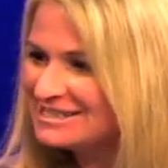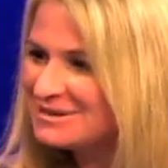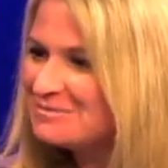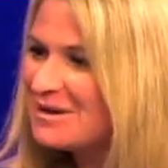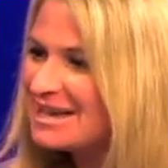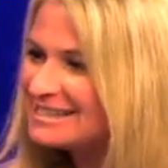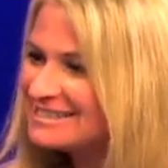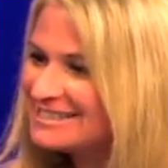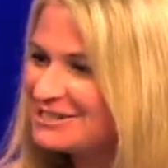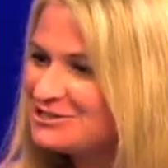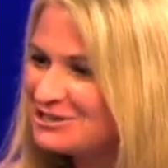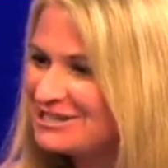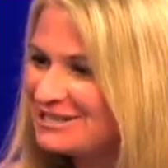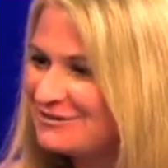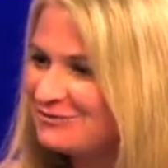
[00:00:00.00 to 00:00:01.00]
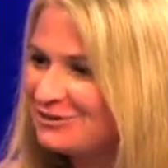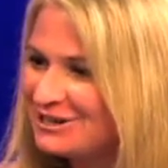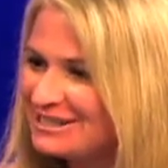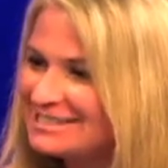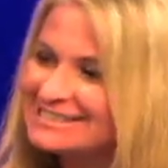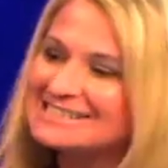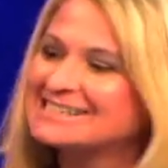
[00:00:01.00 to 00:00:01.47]
It makes such a
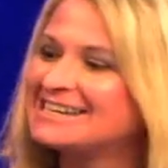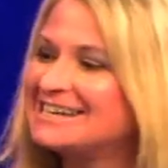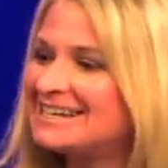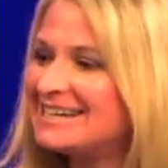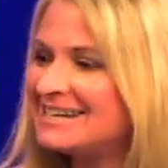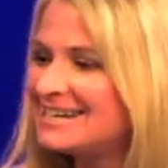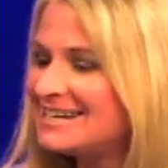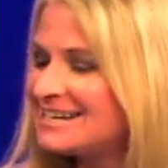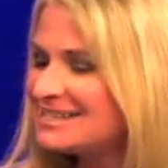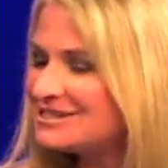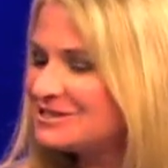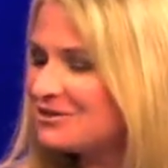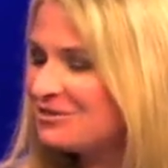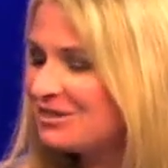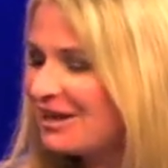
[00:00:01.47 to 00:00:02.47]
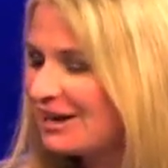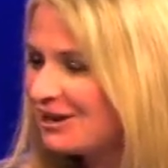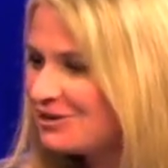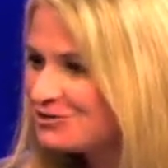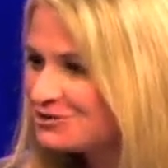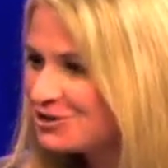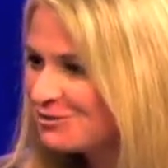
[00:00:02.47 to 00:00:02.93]
difference. So thank
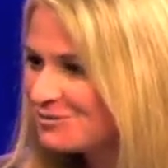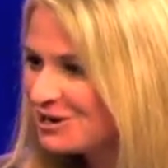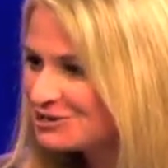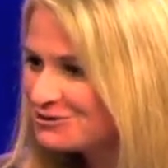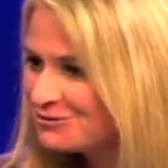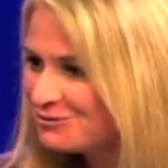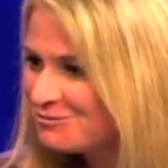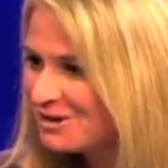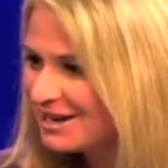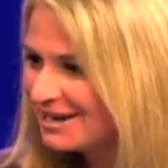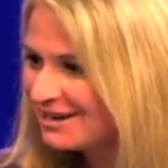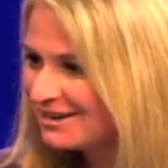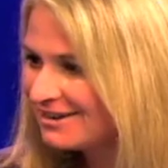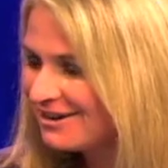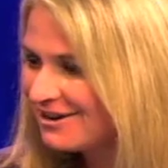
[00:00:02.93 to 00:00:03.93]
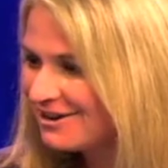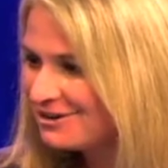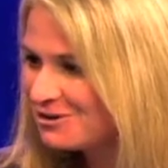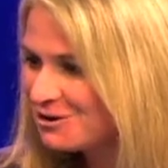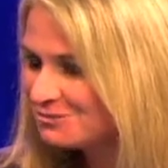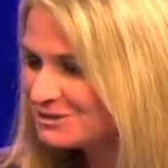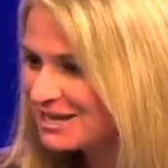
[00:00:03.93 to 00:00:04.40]
you so much for being on
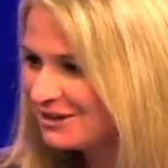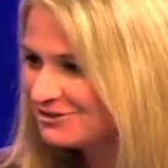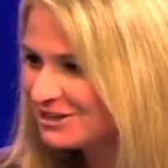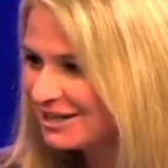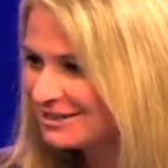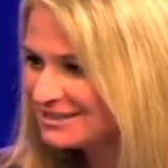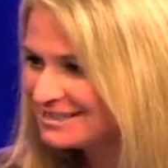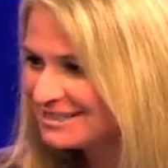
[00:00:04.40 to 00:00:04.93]
Hometown Talents and